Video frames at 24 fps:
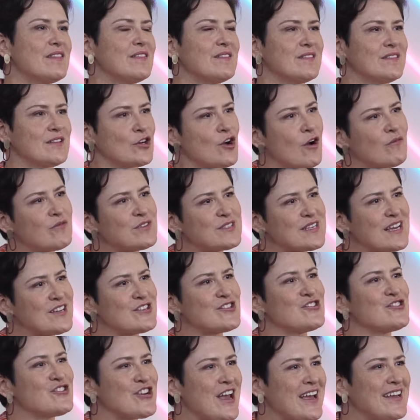the
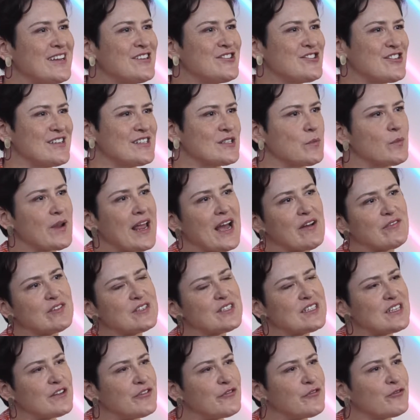conversation changes and we have a
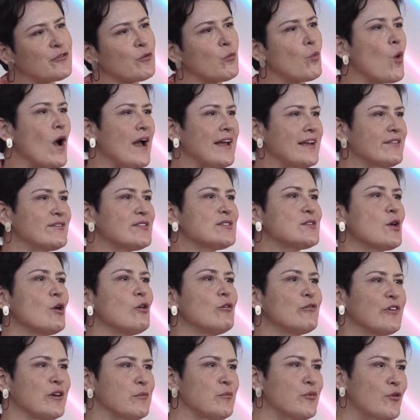different way of
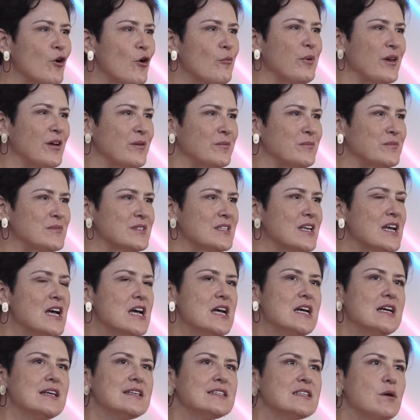solving problems.
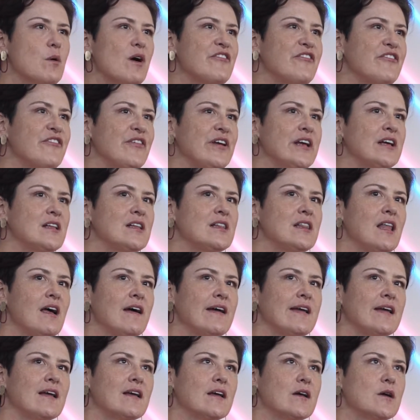So I feel
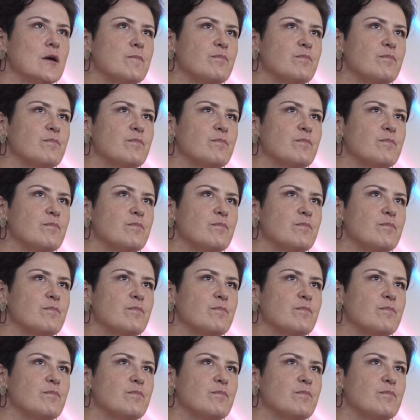like,